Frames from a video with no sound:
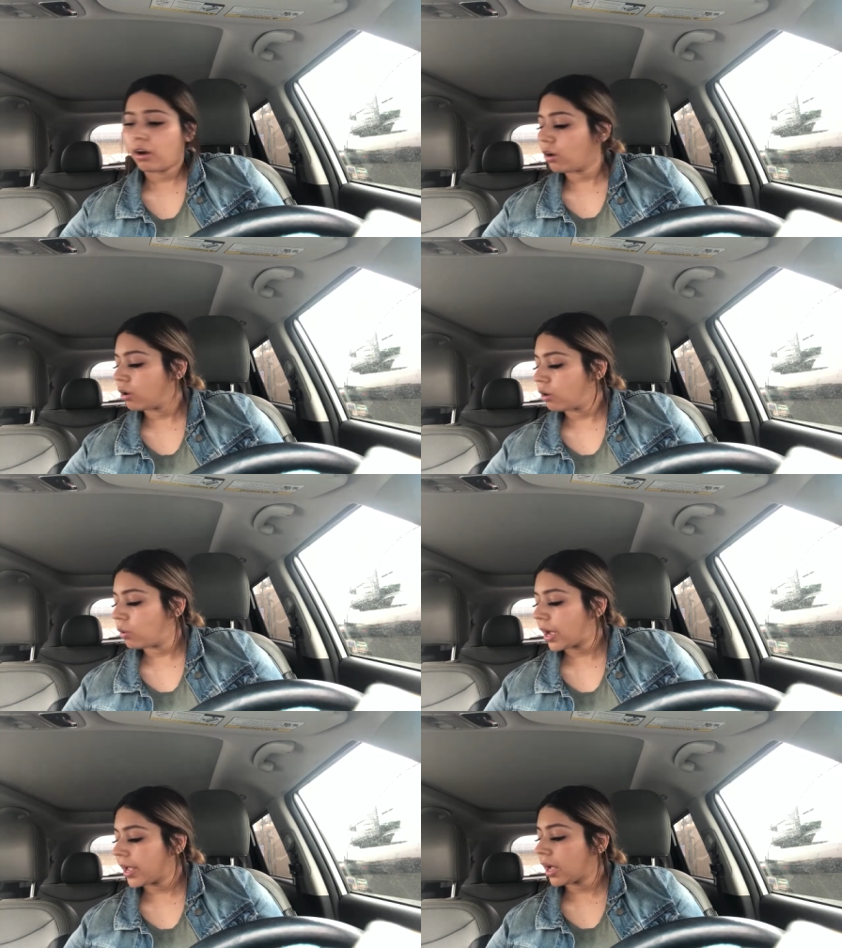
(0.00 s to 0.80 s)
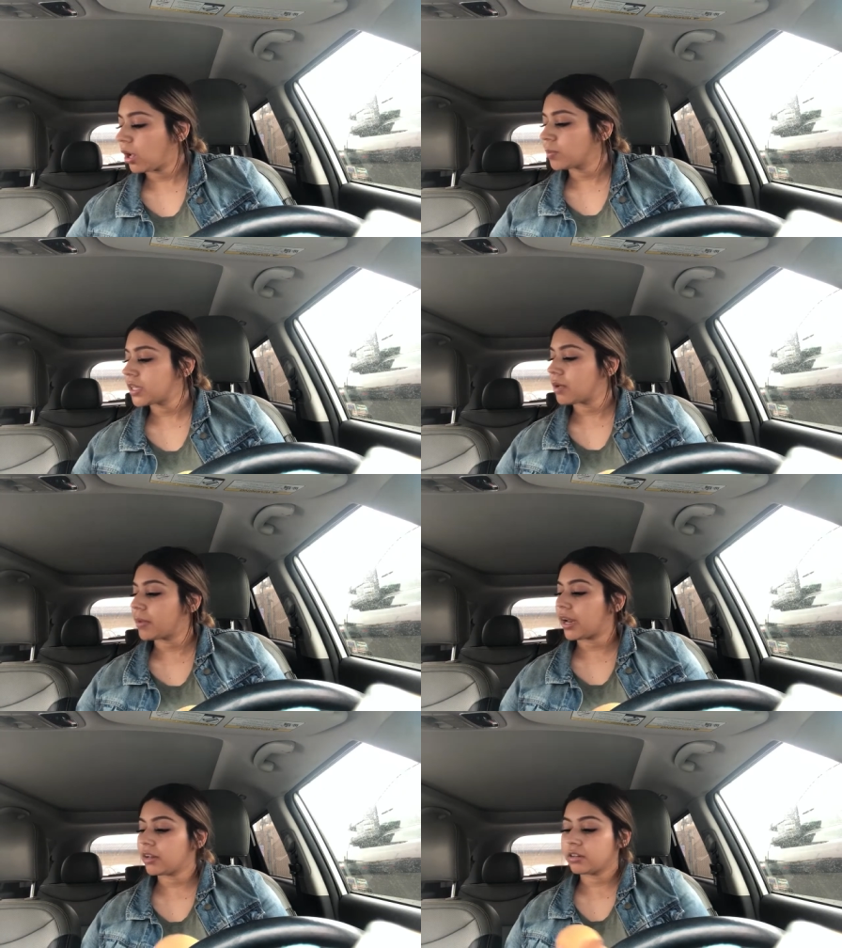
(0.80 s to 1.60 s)
oh i helped him
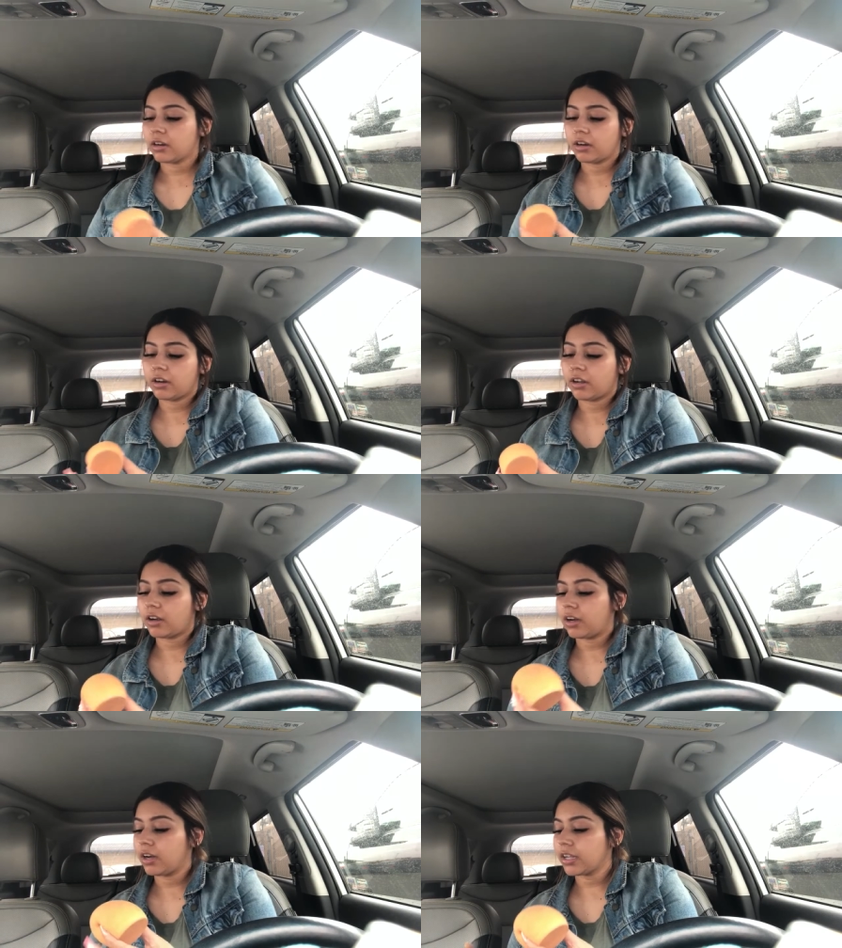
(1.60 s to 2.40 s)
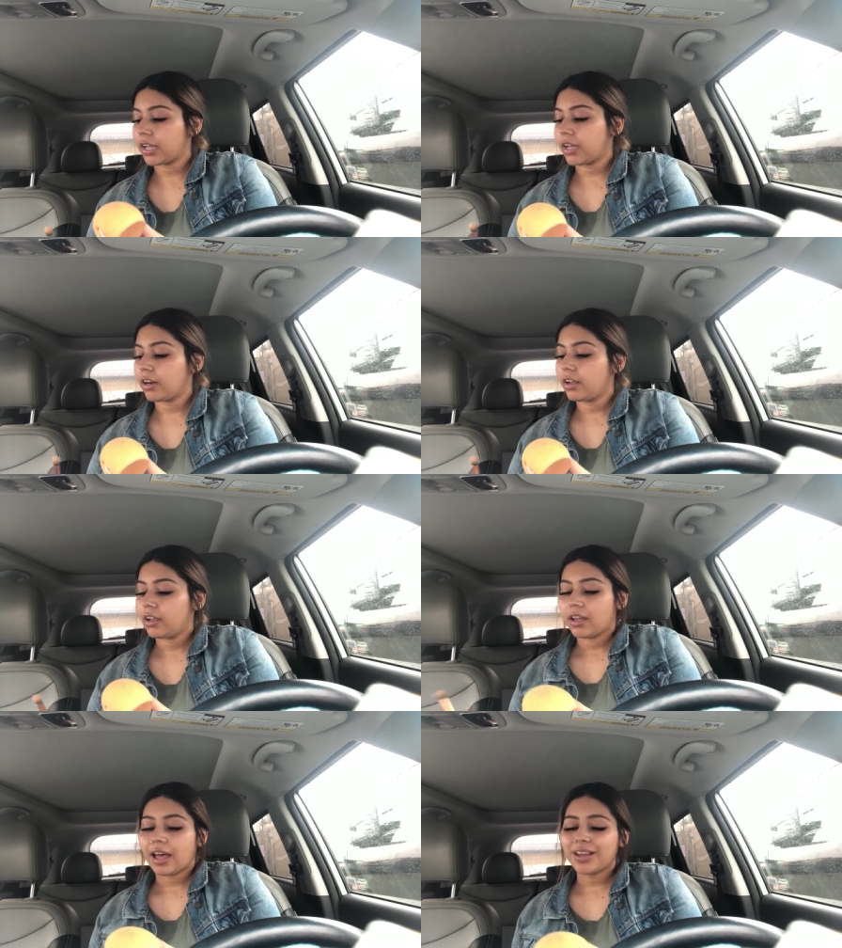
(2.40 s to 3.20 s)
and i no no no again
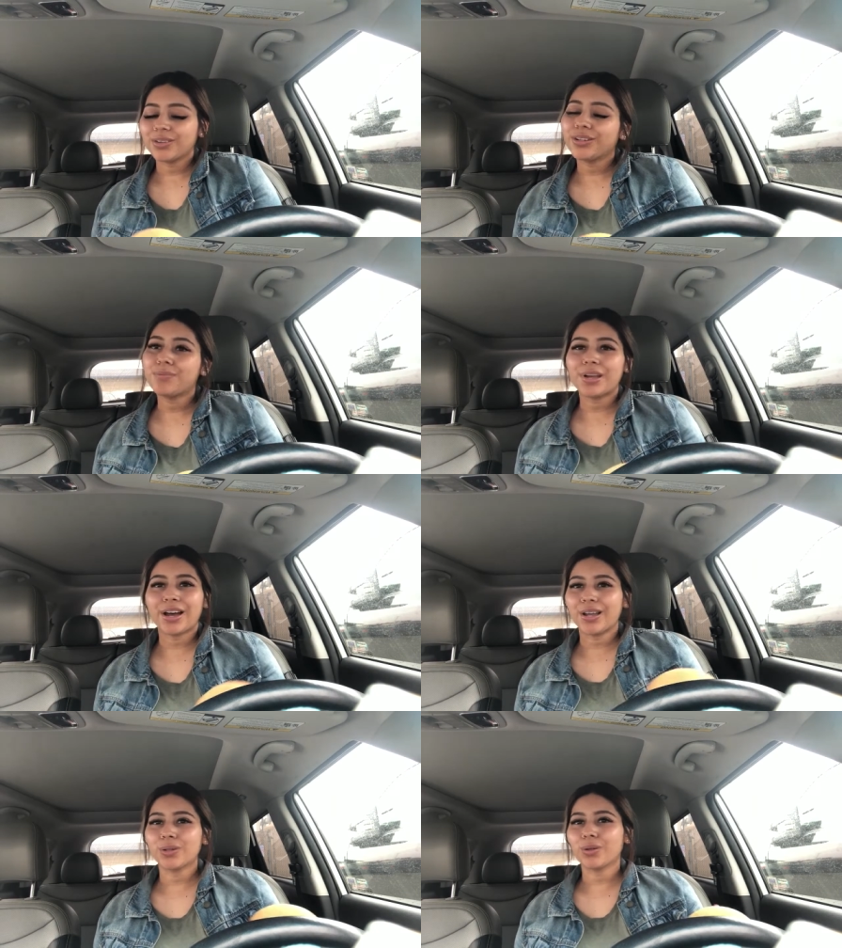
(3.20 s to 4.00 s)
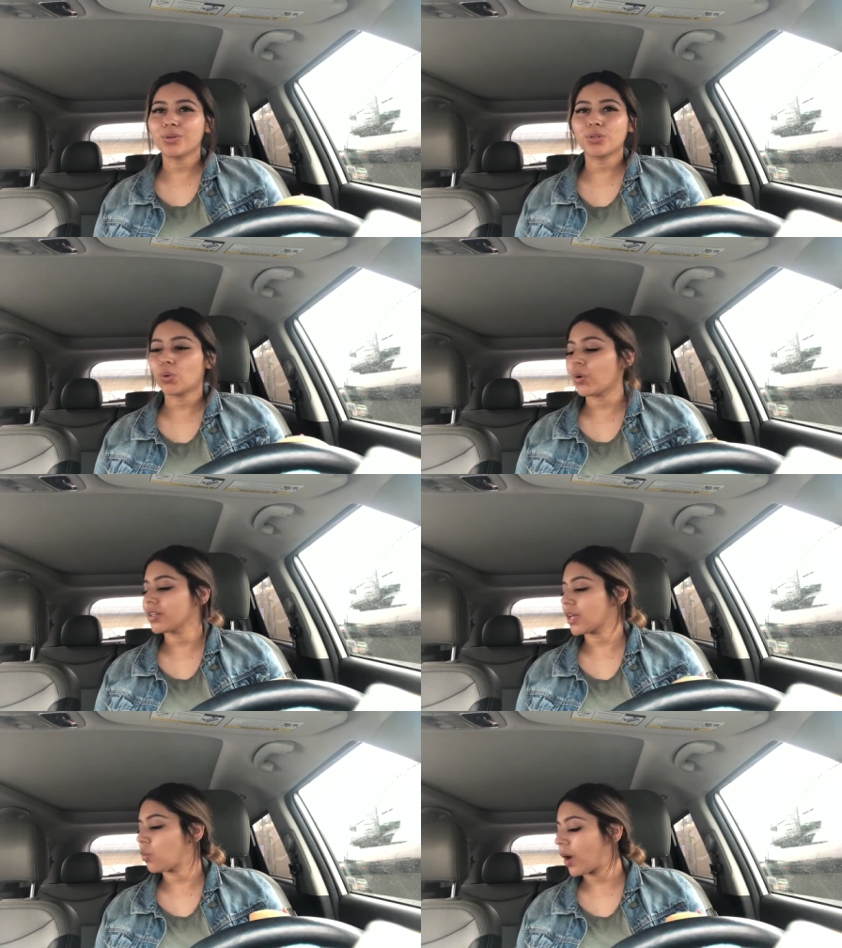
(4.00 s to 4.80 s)
handle it behind closed
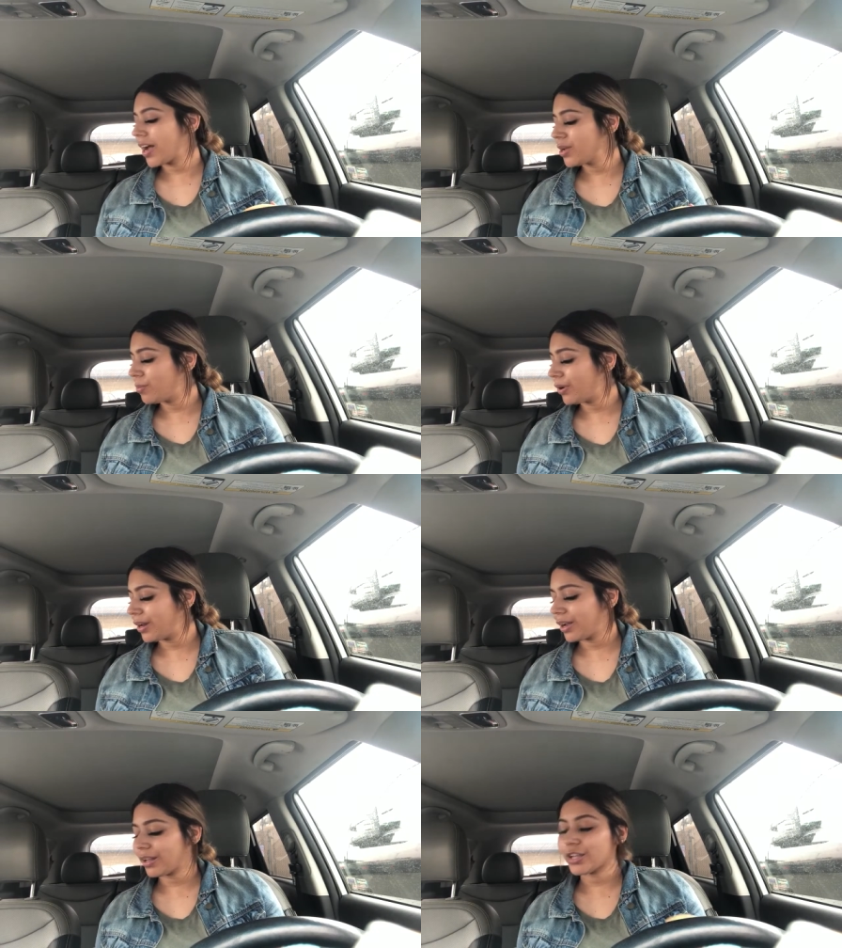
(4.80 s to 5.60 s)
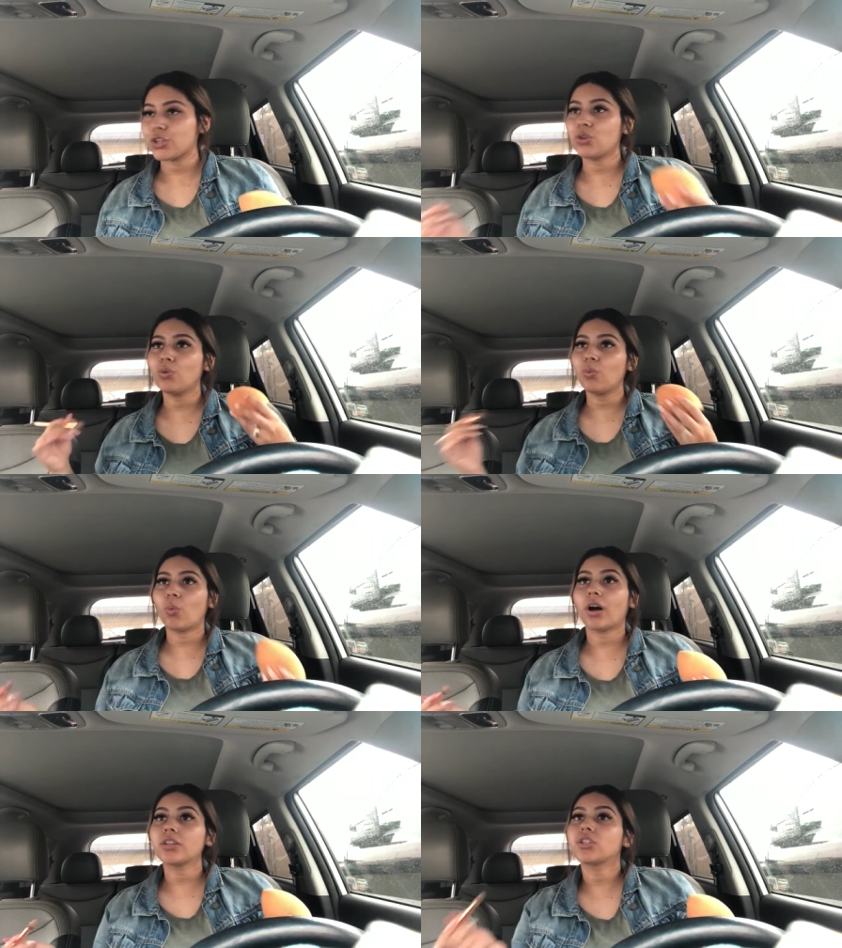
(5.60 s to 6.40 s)
doors like why are you putting like you
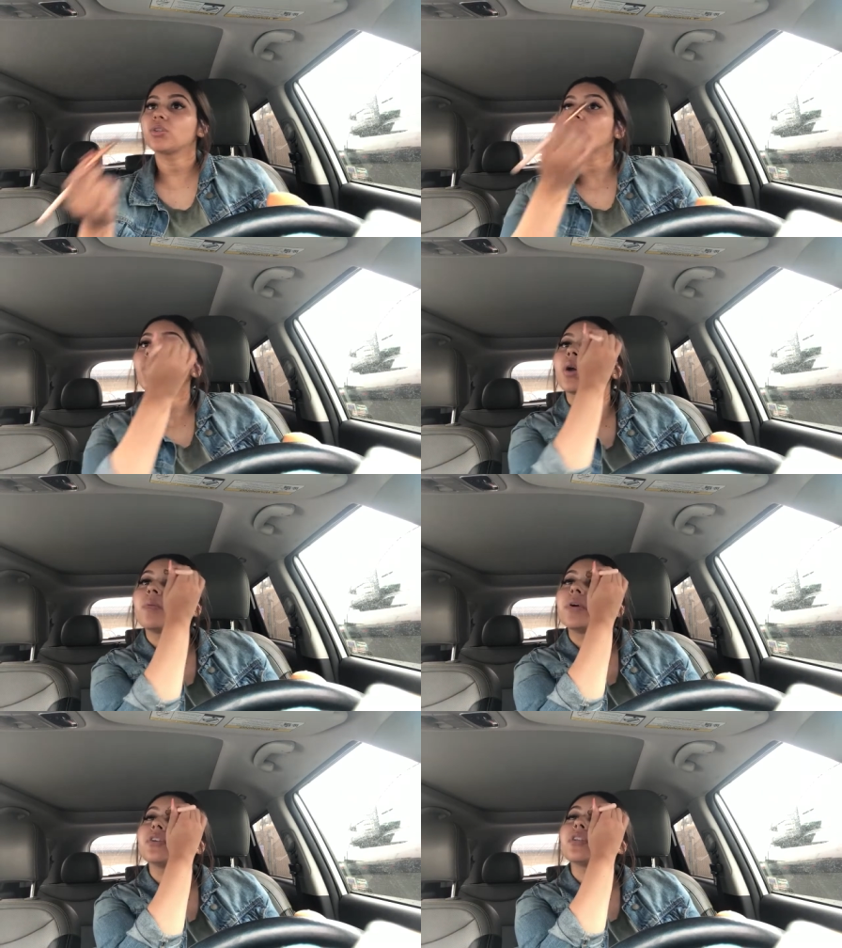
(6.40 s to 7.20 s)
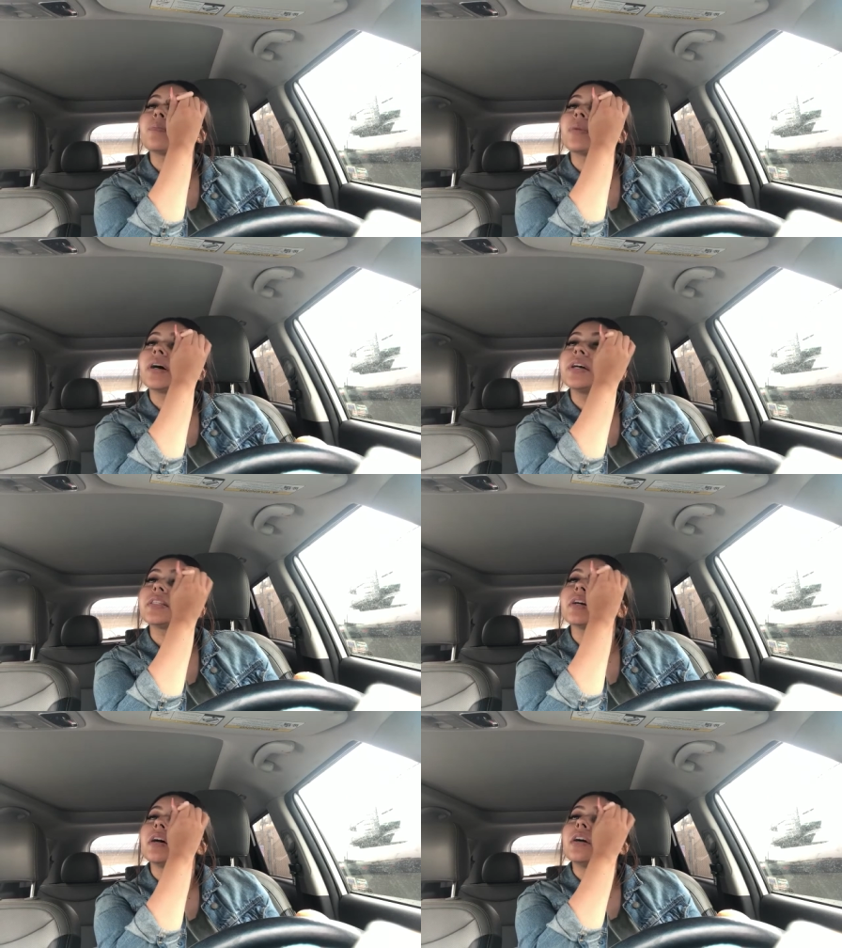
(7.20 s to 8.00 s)
want to throw him under the bus